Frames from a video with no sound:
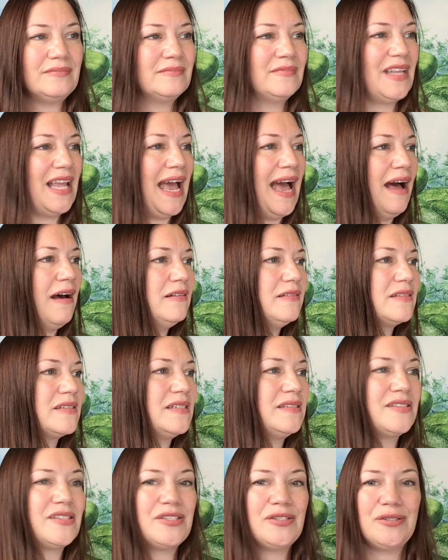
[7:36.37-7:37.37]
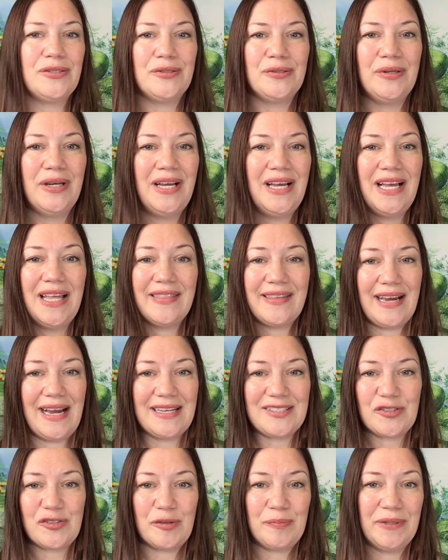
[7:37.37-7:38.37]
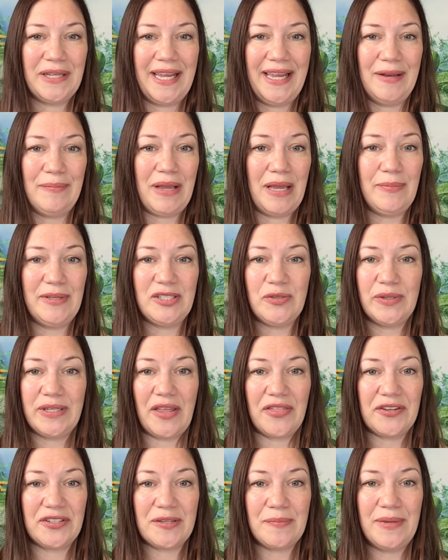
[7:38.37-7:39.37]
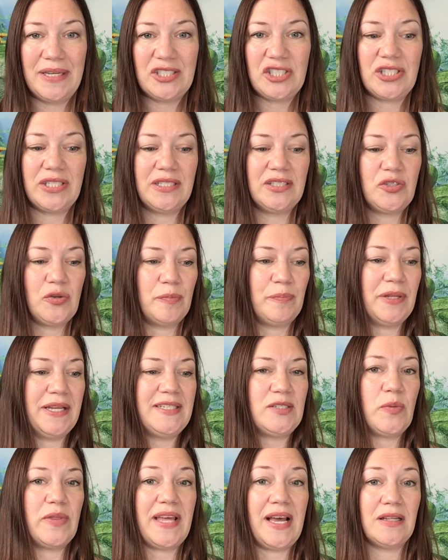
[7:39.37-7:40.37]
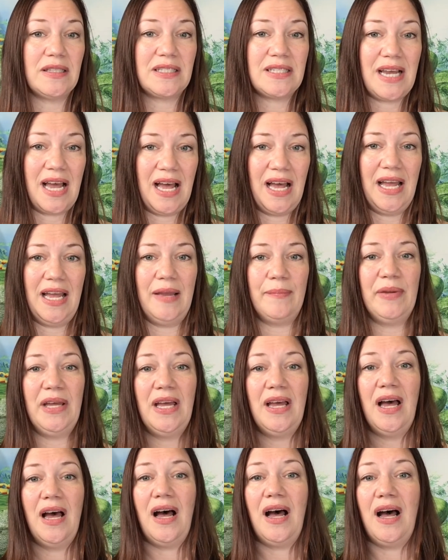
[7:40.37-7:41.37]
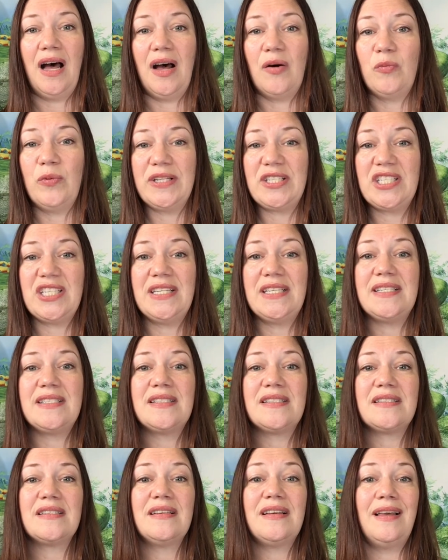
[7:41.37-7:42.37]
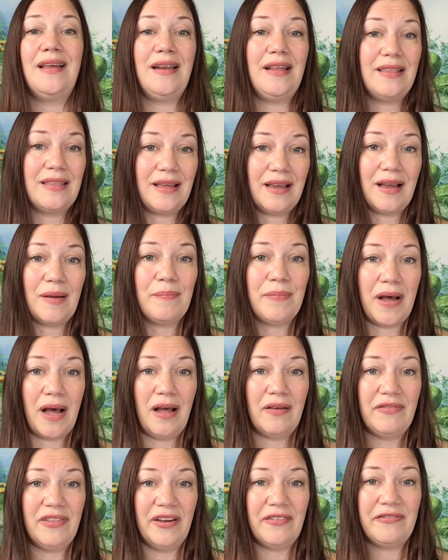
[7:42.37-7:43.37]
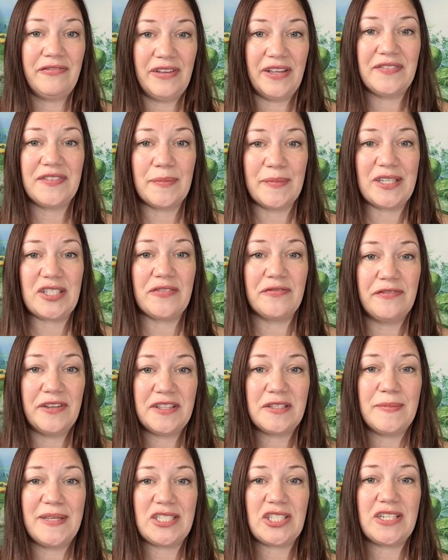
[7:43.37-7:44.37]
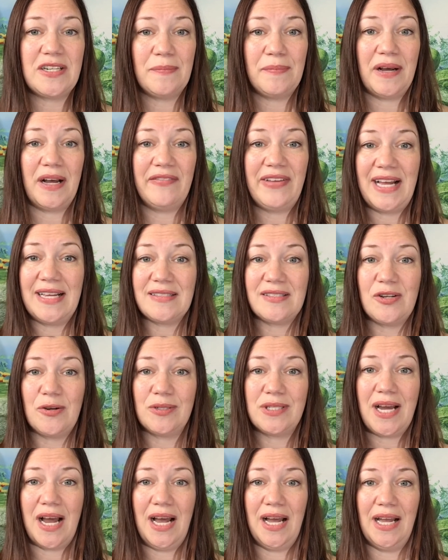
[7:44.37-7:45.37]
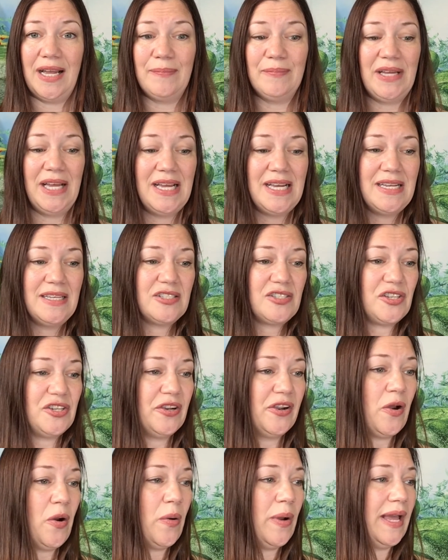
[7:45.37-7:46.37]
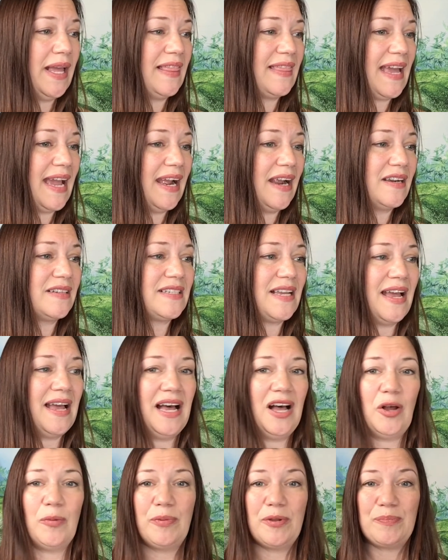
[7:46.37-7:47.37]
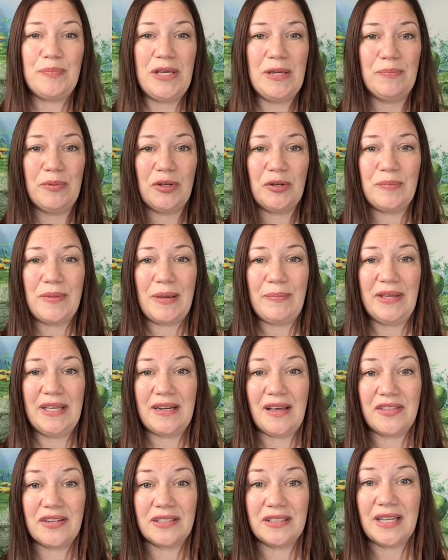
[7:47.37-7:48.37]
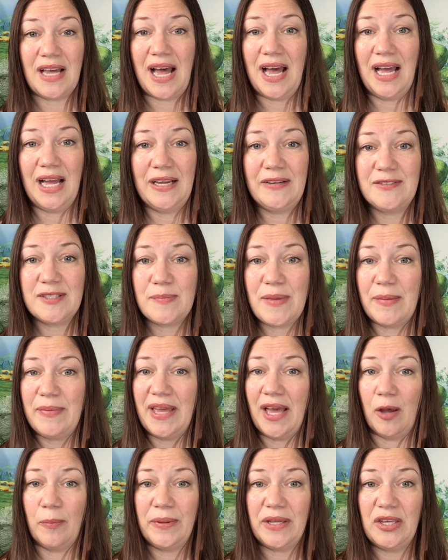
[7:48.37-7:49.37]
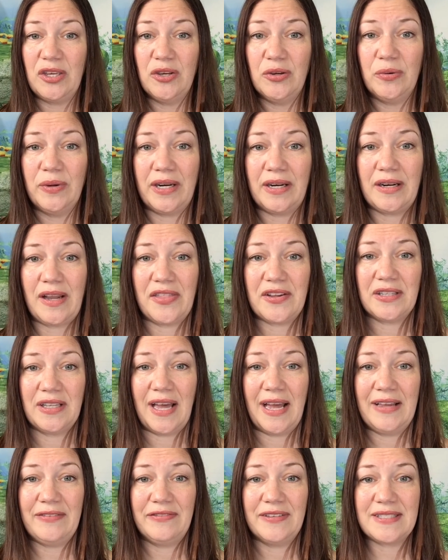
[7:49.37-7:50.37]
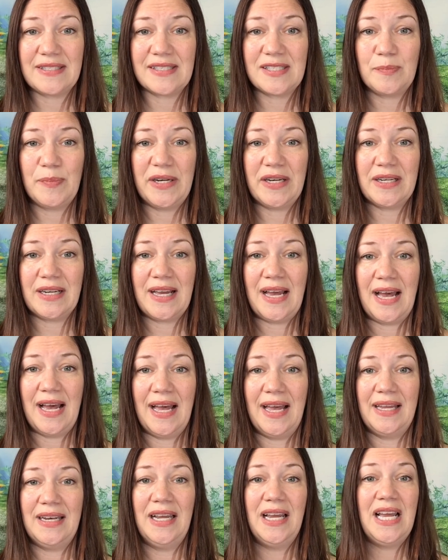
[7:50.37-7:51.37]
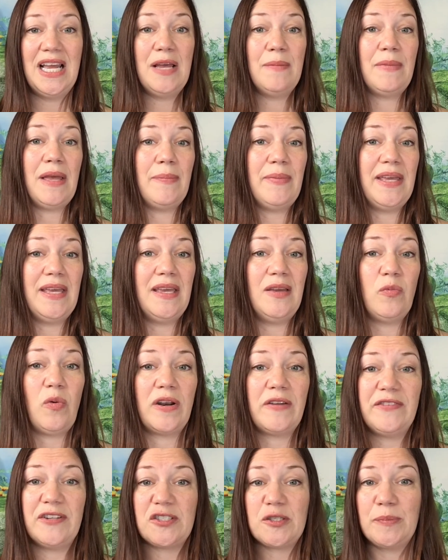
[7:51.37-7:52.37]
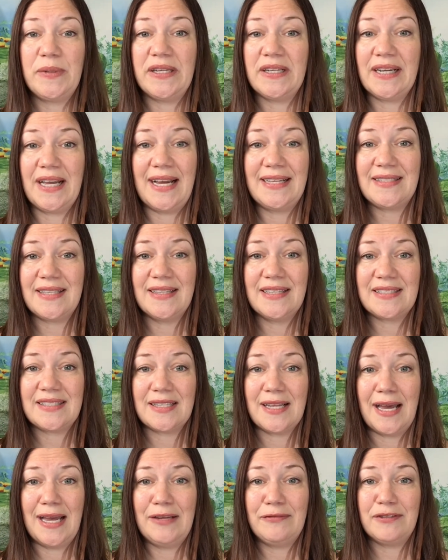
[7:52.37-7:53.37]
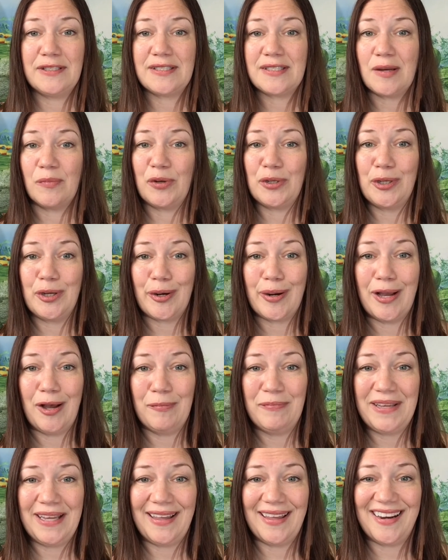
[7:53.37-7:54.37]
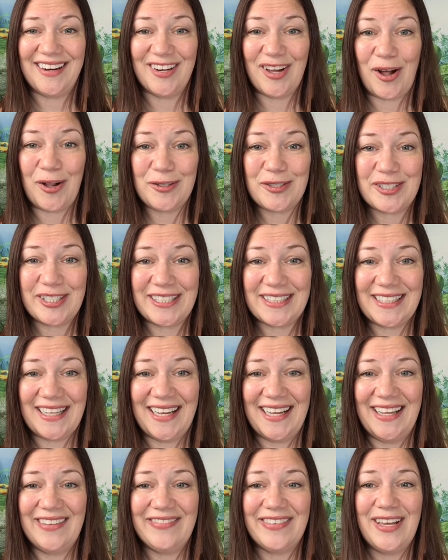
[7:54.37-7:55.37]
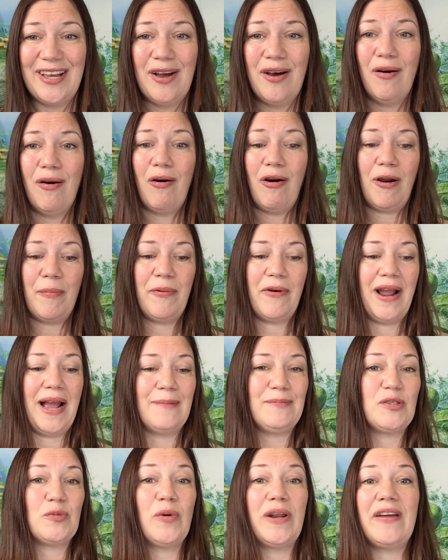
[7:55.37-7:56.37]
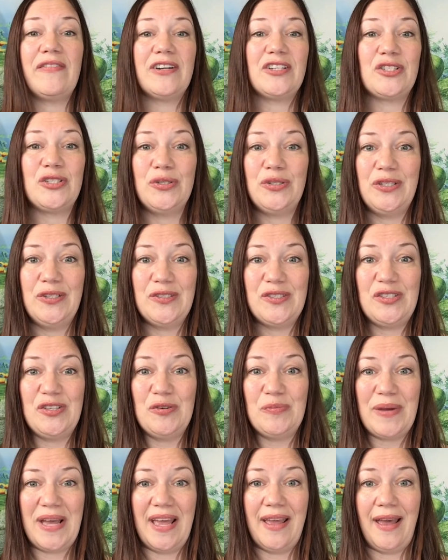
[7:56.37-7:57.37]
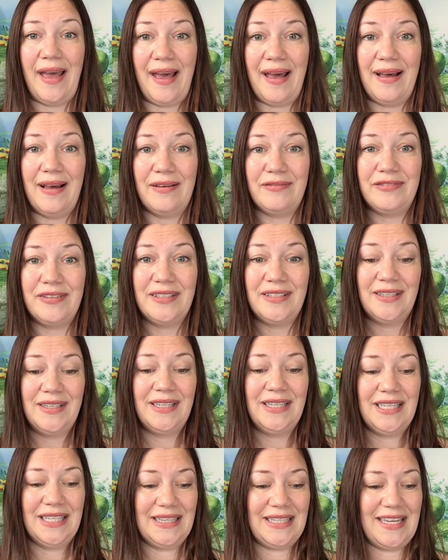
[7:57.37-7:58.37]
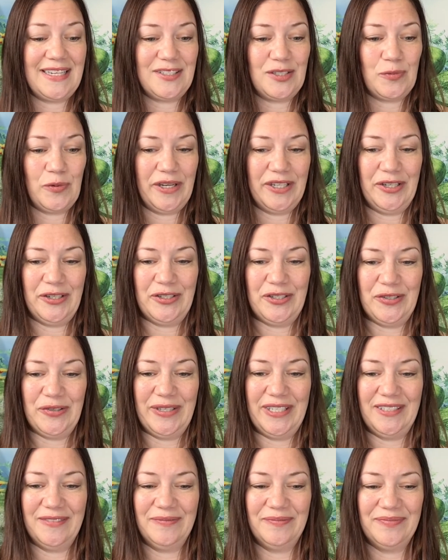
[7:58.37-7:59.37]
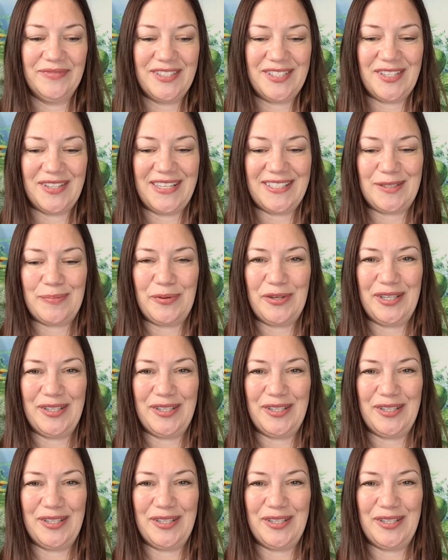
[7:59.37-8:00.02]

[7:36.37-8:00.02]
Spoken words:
out into the astral plane, maybe to another dimension, to a place without time, which is anything above the 5th dimension. 5th dimension and above has no time. So you're going there to help people maybe in other lives, maybe helping you in another life as a spirit guide. Maybe one of your spirit guides in this life is someone you're helping in an alternate life, or perhaps whatever duties you may have, that is what you're doing. So that's pretty